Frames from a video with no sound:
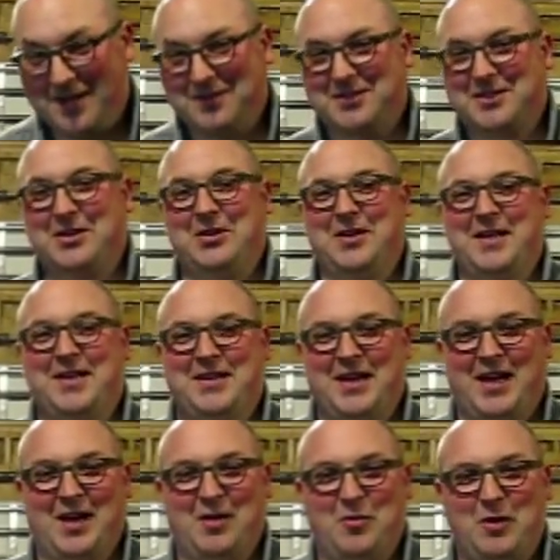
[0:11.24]
How's it going?
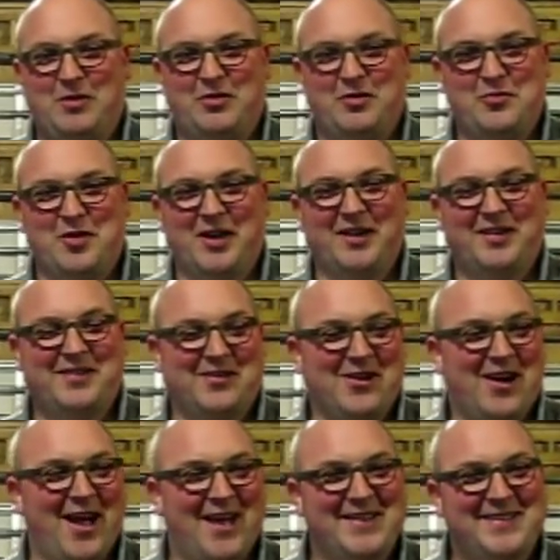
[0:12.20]
Uh, welcome to Marty's
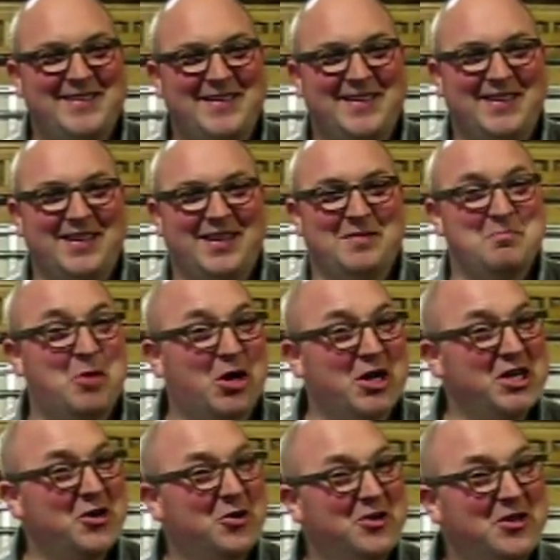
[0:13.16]
Garage. I'm Marty
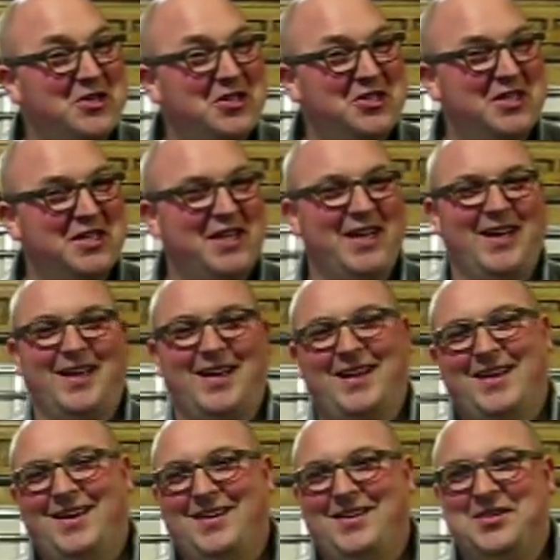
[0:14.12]
Kokes,
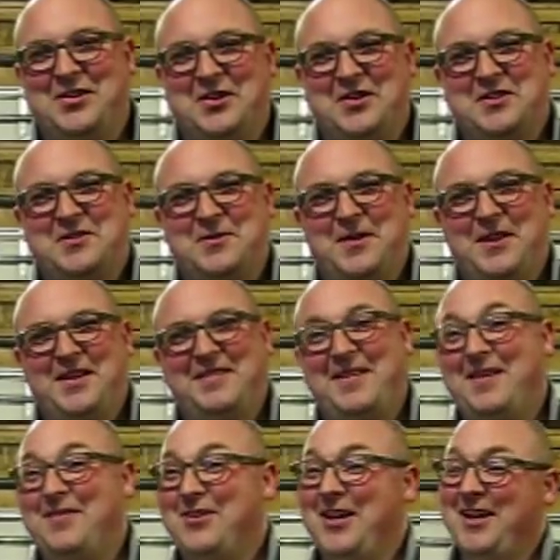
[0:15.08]
your host for this
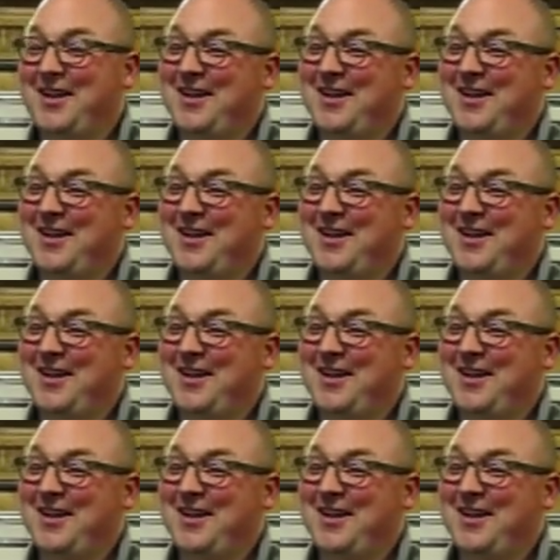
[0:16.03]
evening.